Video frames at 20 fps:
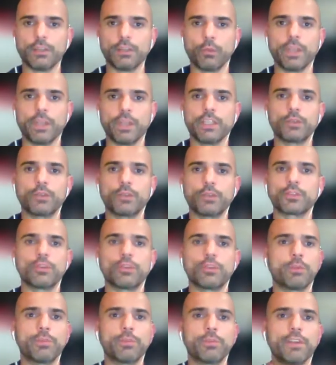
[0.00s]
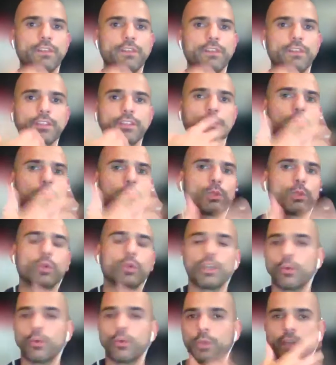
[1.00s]
whether it was through a previous
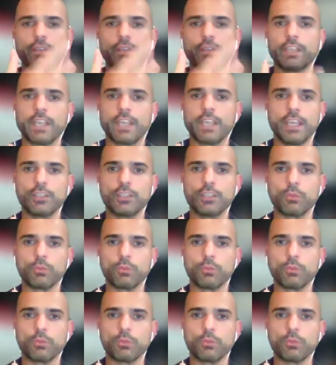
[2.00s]
employer or whatever the case